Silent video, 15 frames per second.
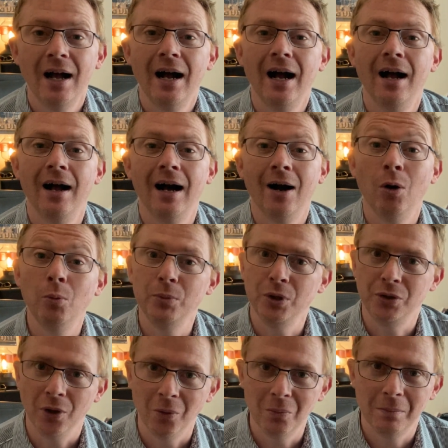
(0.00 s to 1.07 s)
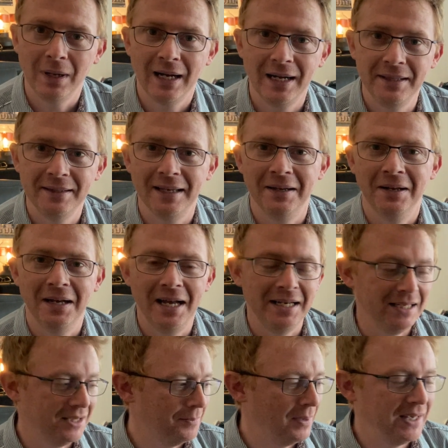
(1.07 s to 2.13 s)
I hope you don't mind any
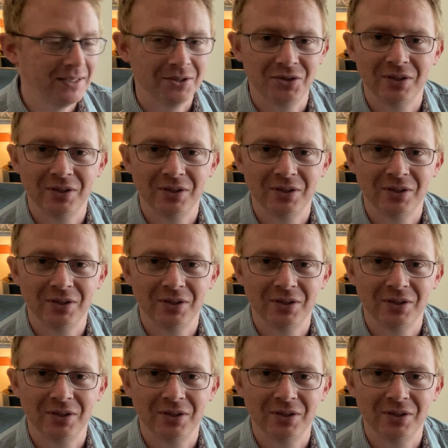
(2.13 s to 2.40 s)
of the makers.